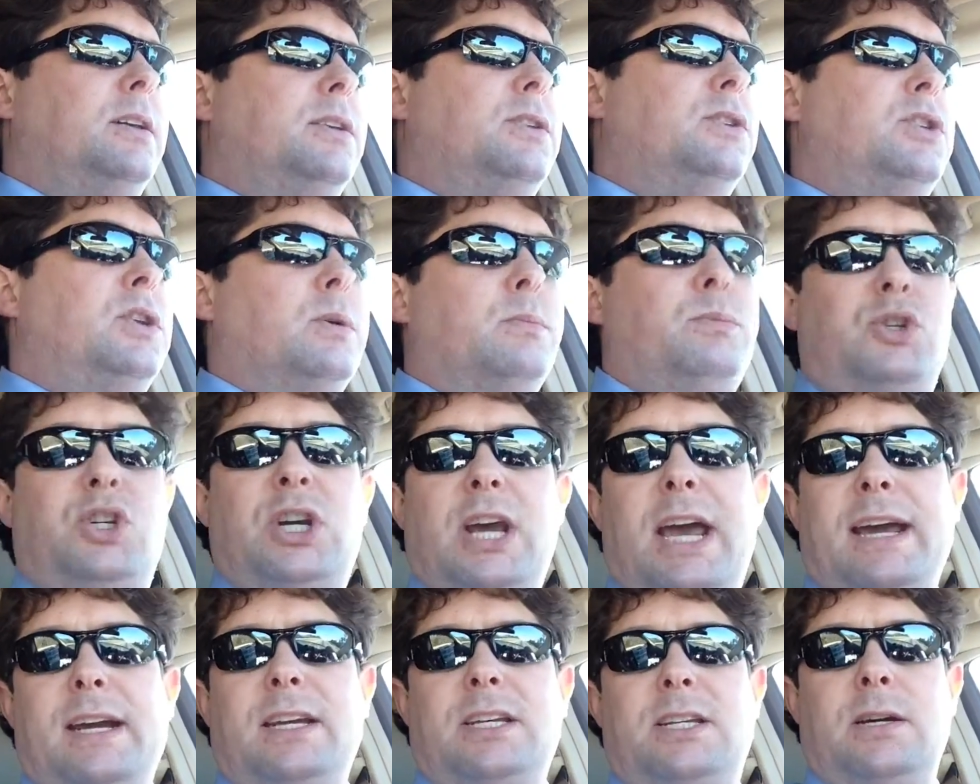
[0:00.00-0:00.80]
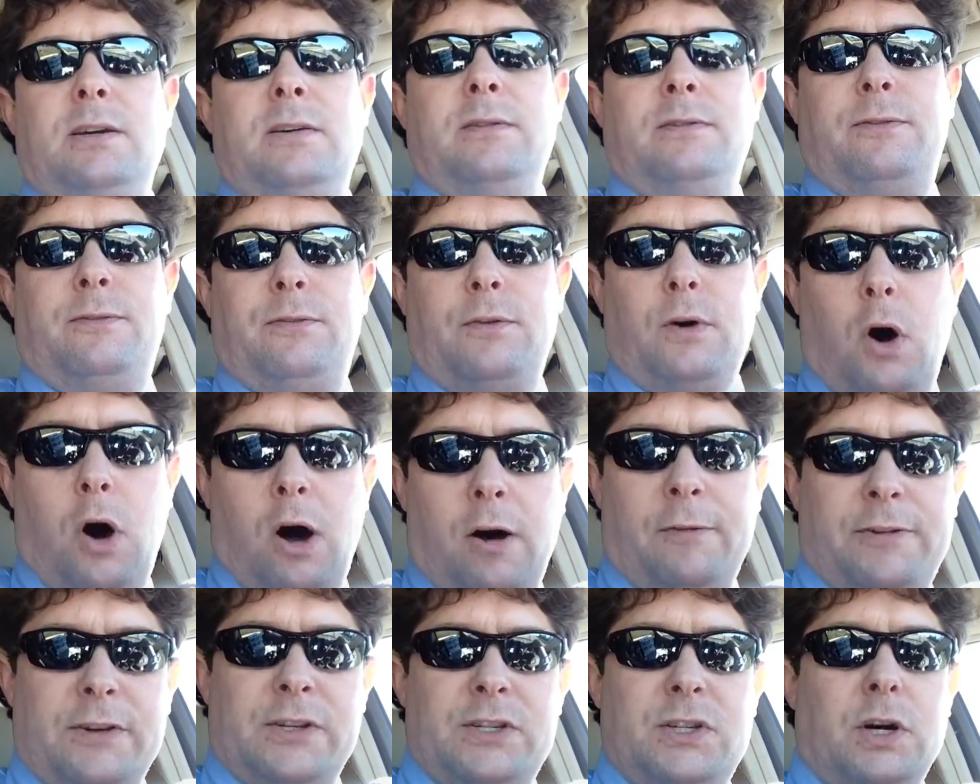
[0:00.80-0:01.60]
subjective
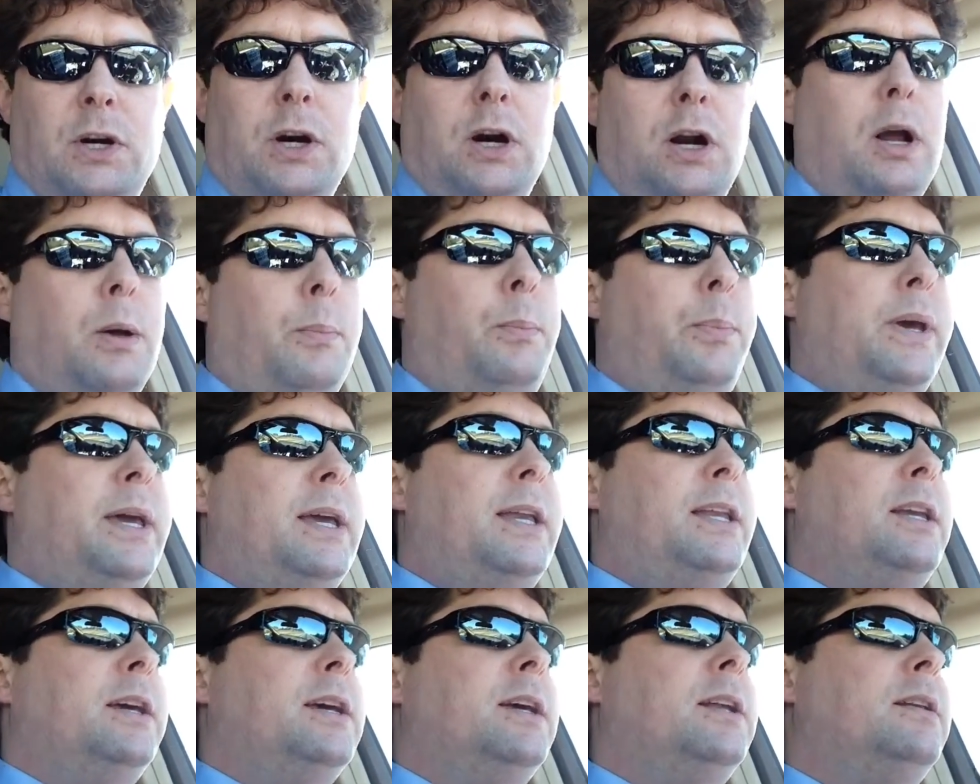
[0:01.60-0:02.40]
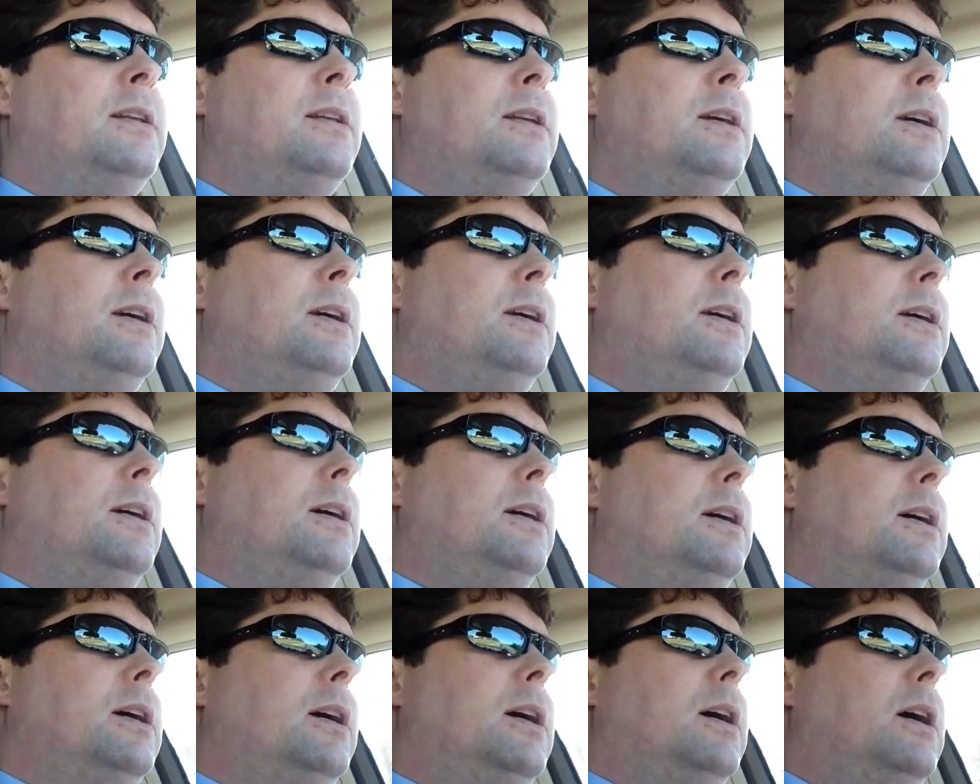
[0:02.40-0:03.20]
officer opinion
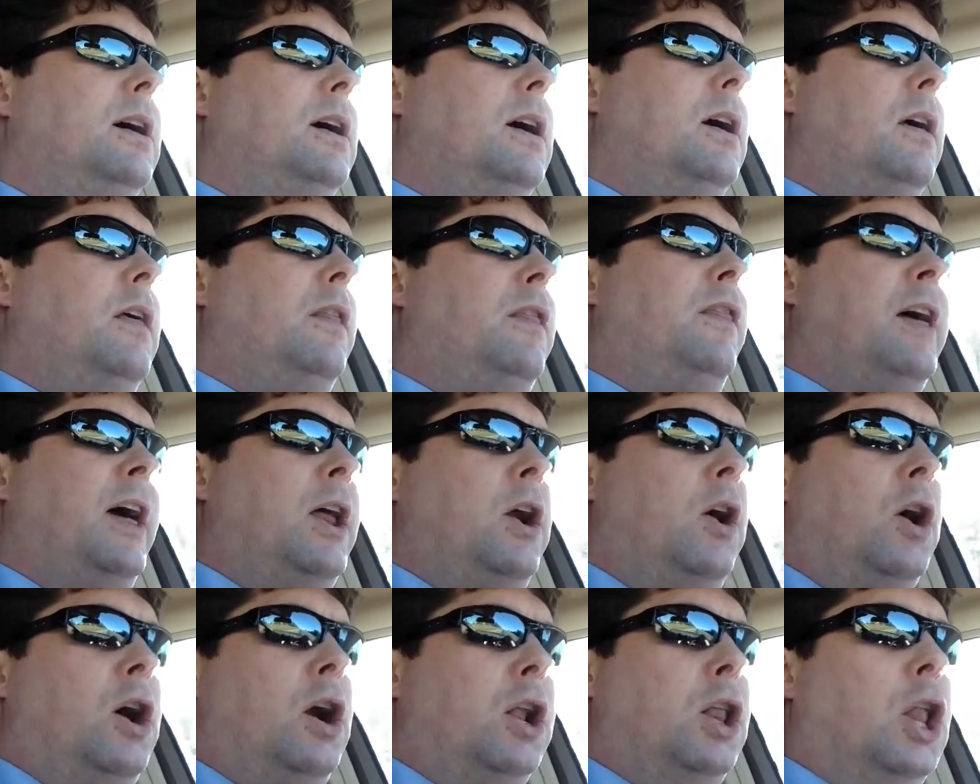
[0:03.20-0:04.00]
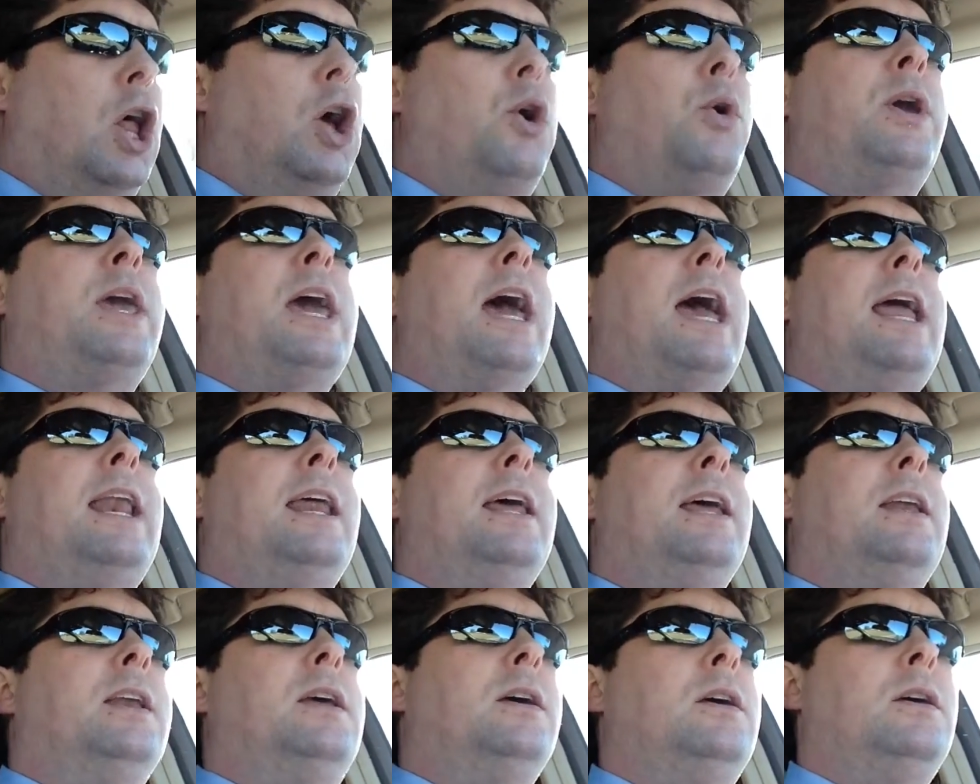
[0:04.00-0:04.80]
that are
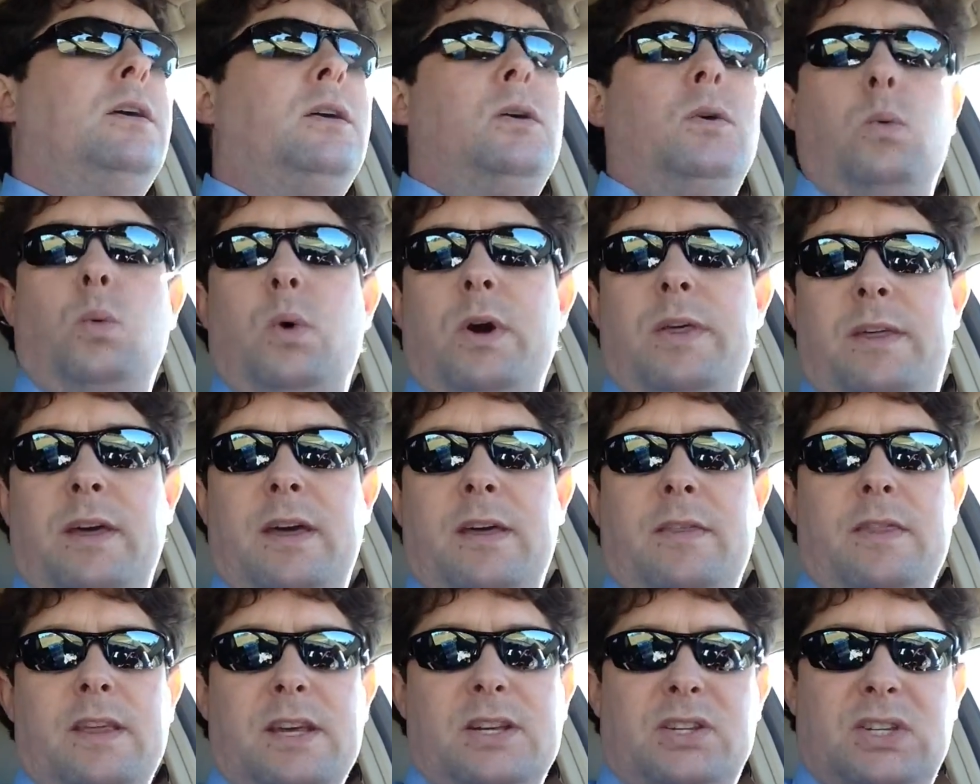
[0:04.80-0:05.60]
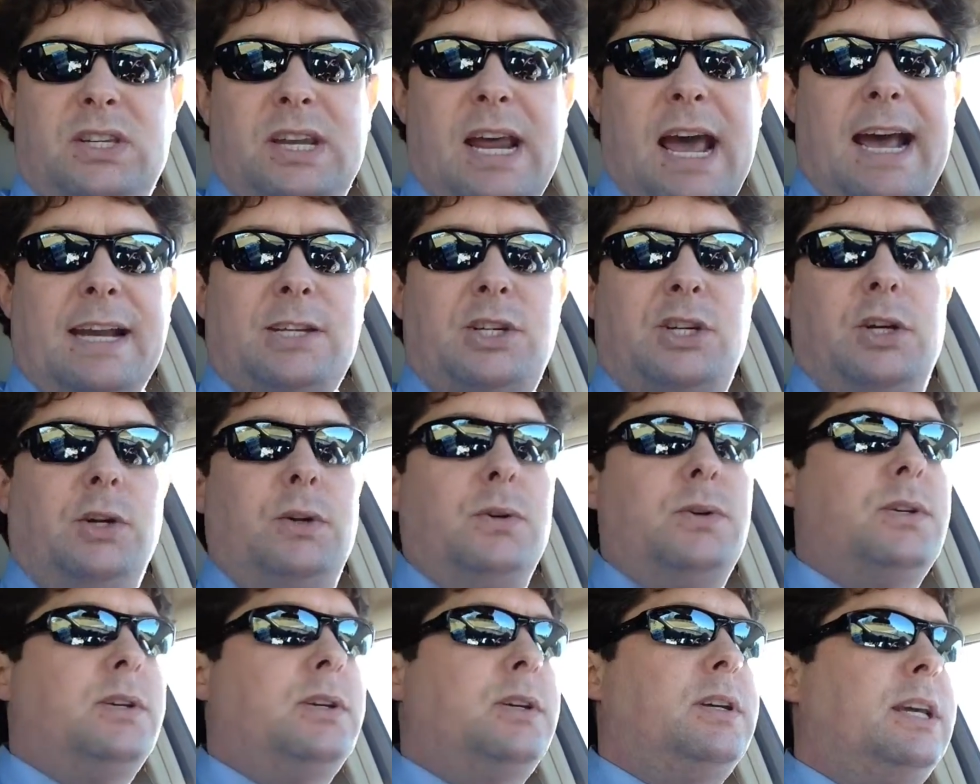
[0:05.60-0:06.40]
located within this
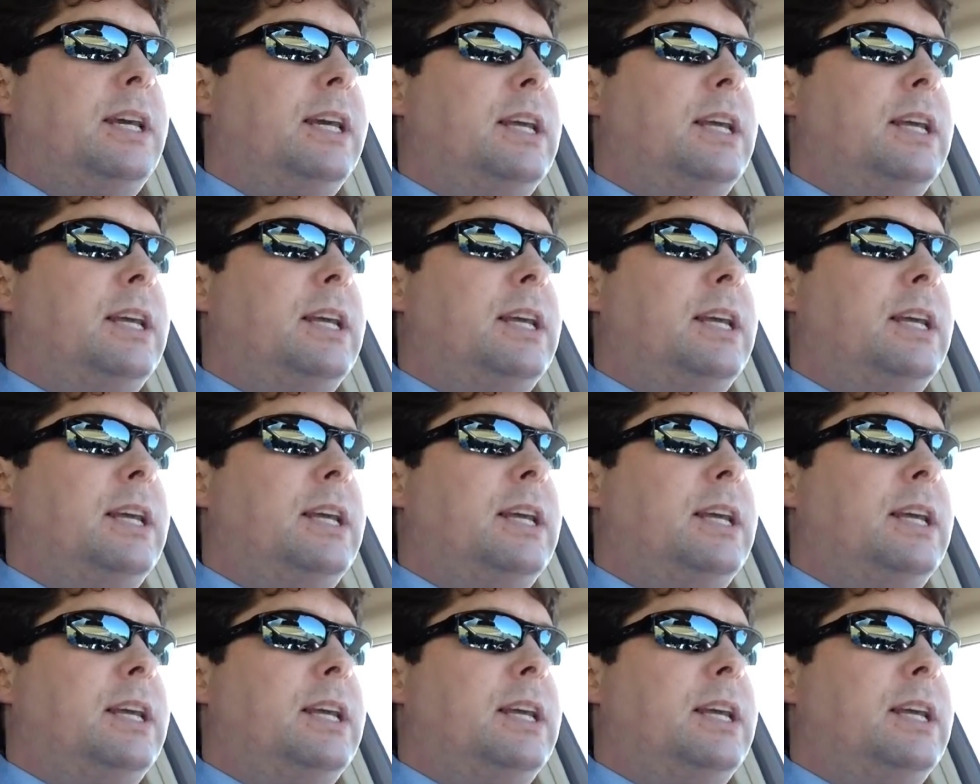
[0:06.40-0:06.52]
statute.